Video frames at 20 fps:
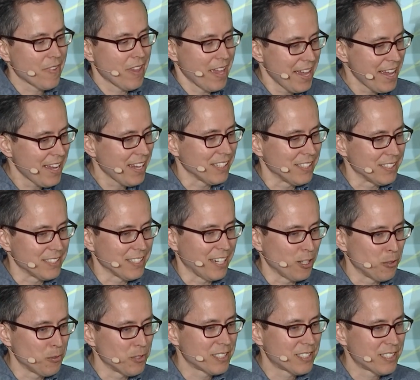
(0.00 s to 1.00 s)
And I
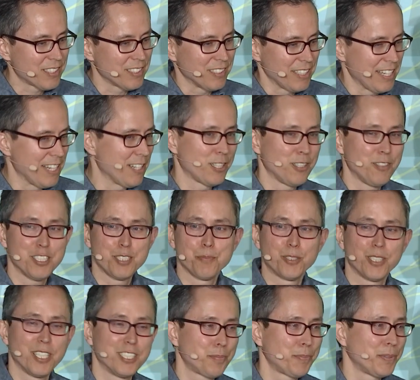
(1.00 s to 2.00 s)
always encourage
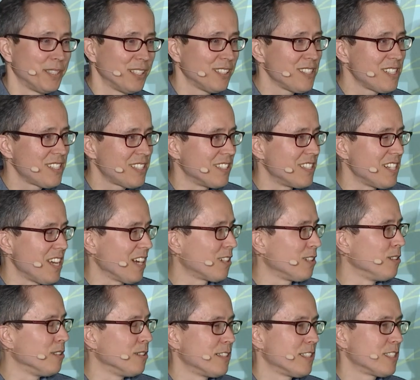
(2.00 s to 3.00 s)
more entrepreneurs to
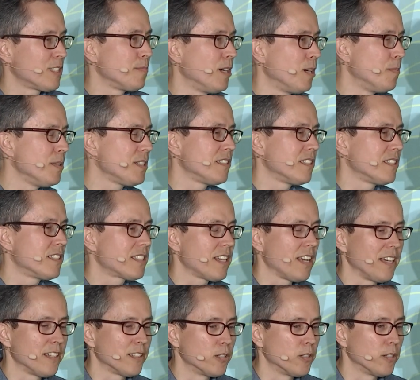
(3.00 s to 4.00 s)
tackle the small business
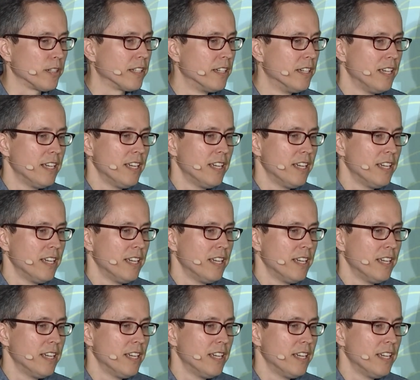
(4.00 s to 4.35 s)
category.